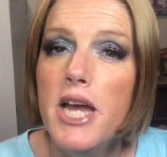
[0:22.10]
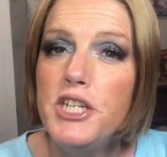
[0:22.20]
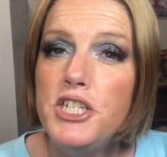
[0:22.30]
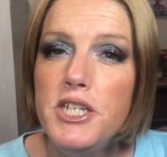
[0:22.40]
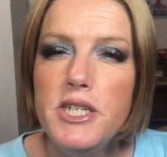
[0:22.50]
and
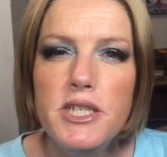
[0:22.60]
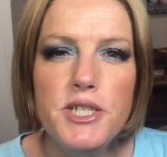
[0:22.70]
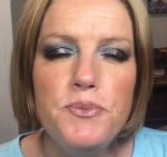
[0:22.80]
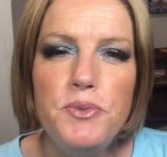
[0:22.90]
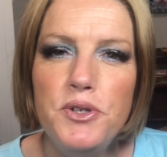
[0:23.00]
she did
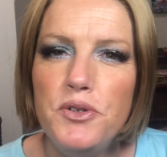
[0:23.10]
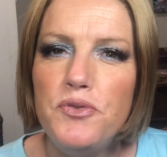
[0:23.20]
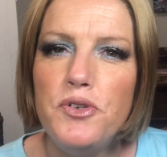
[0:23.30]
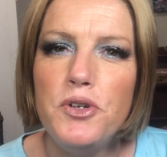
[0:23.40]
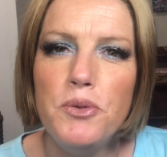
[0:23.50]
this
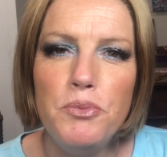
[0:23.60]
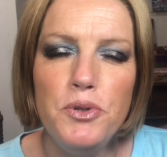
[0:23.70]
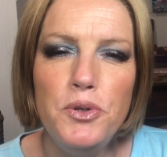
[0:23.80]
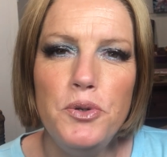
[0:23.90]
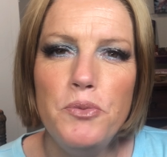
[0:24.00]
beautiful
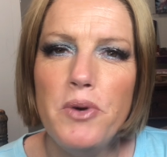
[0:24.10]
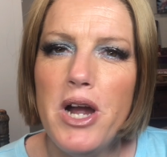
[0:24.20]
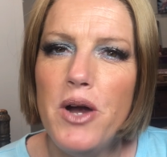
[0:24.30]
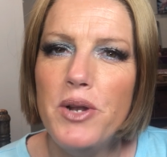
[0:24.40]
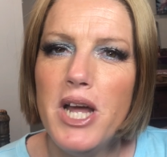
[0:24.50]
blue
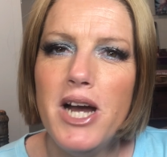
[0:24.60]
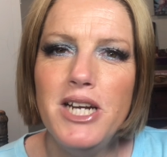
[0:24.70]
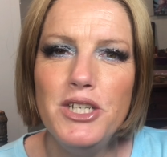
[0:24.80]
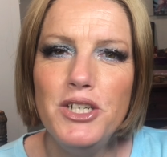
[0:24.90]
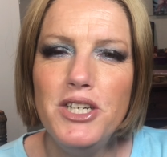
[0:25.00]
brown
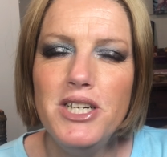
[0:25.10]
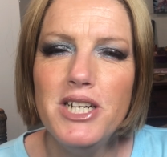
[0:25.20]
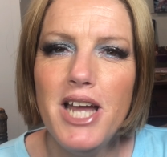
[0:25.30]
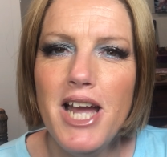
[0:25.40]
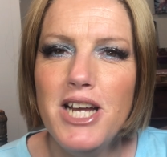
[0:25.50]
eye look.
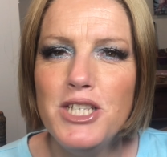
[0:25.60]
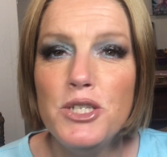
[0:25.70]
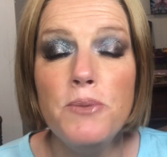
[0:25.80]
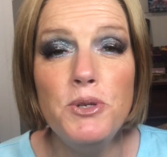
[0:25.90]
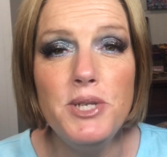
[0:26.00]
And so
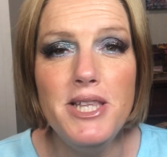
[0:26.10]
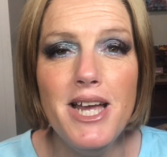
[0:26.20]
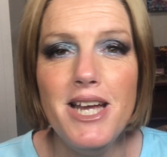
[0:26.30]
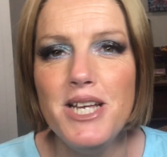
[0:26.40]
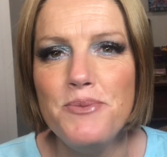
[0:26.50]
I'm using
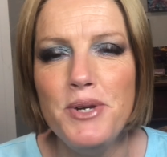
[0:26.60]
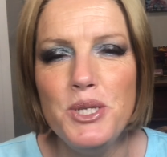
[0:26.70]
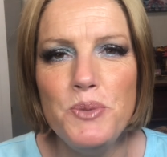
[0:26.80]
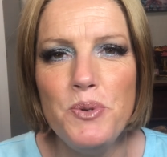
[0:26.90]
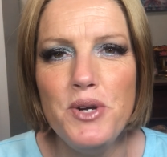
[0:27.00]
that as my
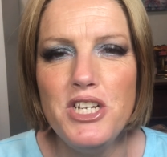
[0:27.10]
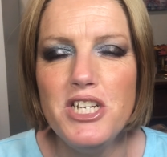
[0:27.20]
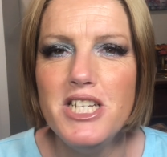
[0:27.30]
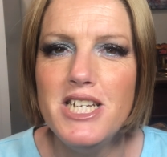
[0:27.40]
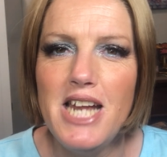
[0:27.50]

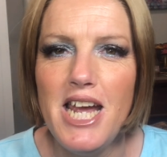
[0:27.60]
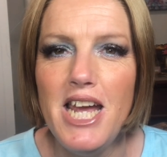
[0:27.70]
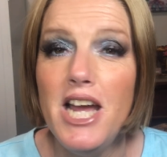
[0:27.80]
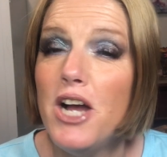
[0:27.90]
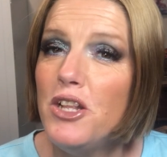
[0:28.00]
inspiration
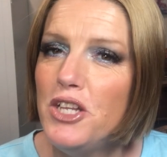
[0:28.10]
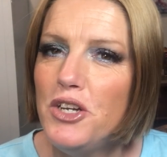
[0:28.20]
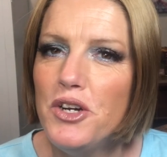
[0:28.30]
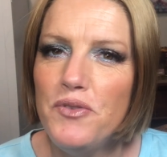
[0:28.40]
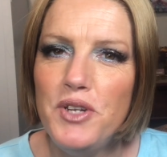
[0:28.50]
today. I'll link
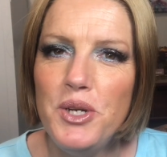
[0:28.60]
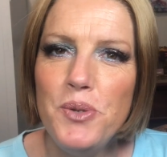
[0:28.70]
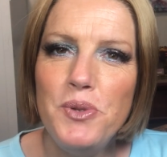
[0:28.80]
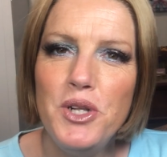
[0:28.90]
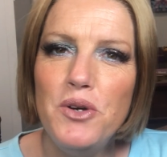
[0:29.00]
her video
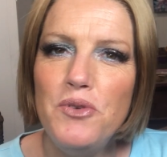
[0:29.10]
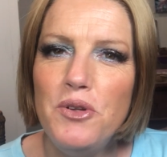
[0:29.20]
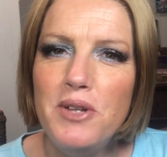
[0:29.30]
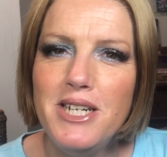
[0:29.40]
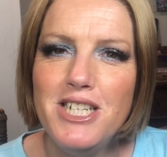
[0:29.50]
below if
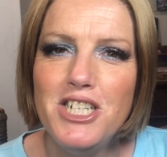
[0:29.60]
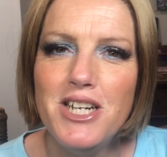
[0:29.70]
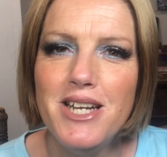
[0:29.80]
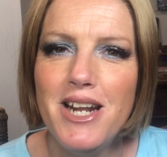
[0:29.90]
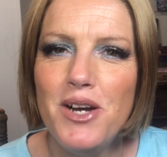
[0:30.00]
you'd like to
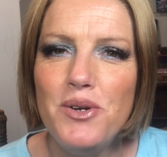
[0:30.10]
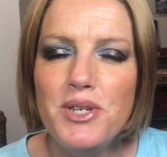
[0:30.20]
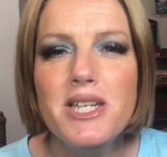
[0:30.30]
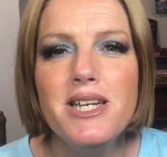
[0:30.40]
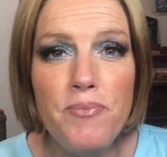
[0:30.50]
check it out.
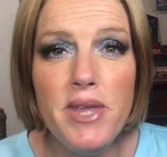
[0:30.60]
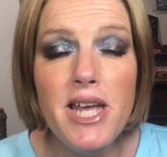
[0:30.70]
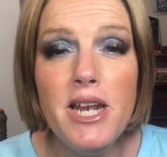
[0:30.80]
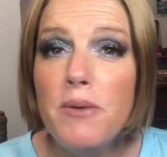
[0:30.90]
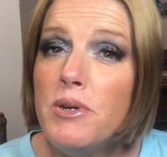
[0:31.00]

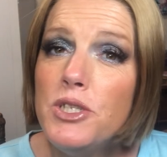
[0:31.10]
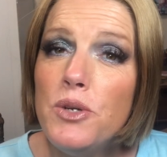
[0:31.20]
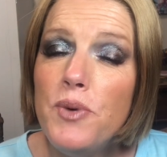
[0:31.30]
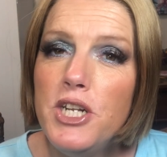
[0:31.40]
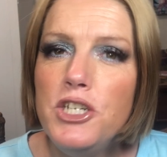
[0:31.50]
And I'm
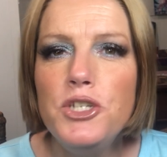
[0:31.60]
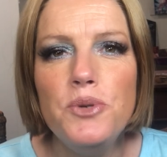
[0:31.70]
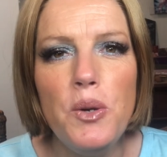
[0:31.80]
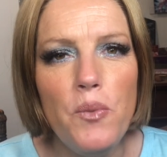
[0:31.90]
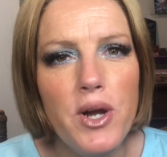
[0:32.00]
also wanting to do
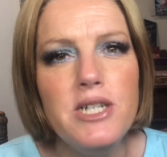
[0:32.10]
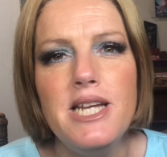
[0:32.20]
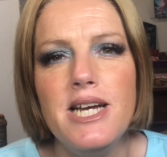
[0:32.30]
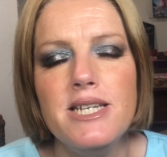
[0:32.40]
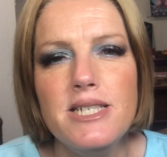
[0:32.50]
a wear
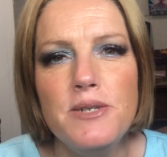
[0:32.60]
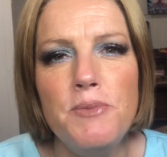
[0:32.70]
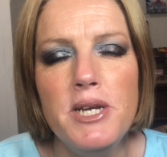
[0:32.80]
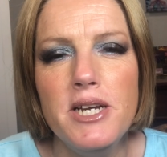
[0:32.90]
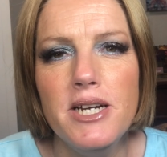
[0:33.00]
test
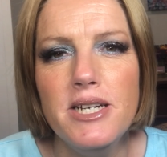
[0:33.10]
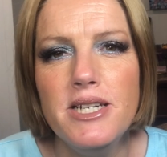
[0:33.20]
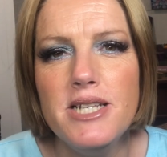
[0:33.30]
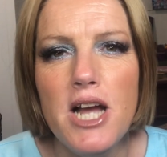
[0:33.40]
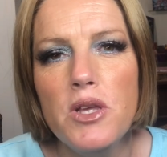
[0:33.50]

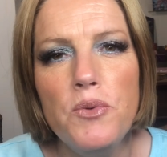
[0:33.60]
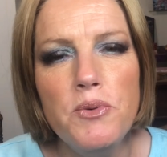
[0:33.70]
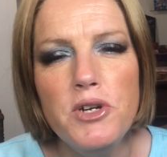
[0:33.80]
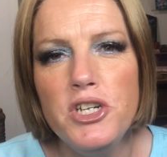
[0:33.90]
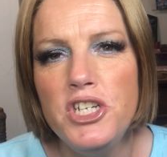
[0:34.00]
because we
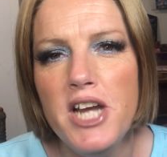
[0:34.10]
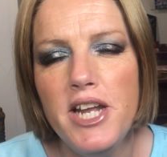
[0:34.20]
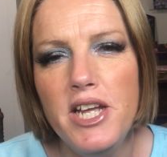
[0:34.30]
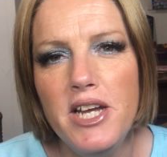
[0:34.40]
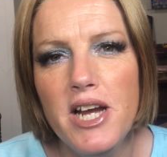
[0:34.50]
were
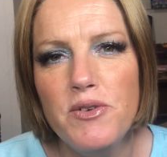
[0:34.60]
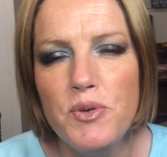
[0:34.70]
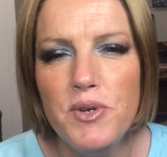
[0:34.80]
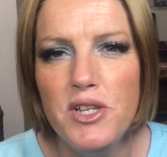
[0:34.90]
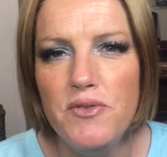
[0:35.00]
chatting after
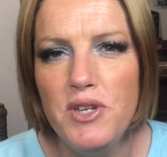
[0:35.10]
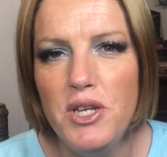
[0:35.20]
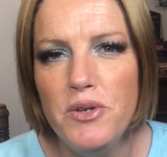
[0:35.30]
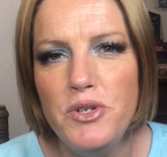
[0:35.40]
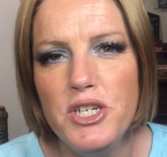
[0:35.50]
one of the
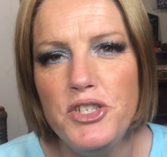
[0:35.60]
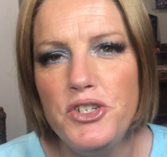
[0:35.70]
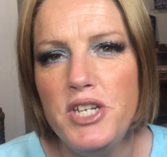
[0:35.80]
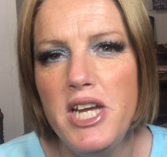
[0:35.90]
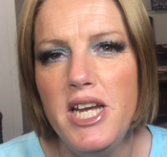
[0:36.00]
videos
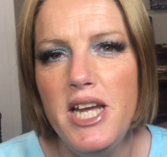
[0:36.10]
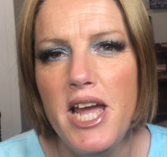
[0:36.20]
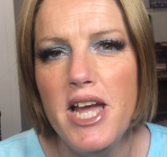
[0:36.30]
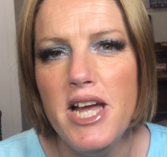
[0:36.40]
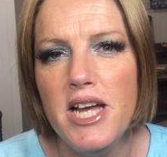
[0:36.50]
yesterday
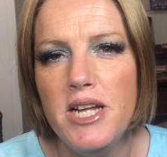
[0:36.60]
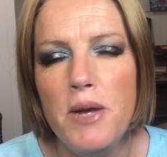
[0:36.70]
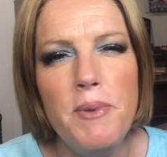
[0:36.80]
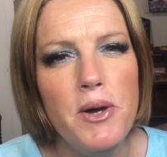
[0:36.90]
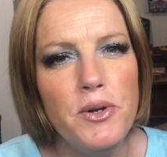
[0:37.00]

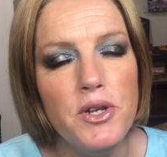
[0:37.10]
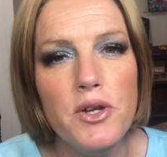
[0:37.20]
about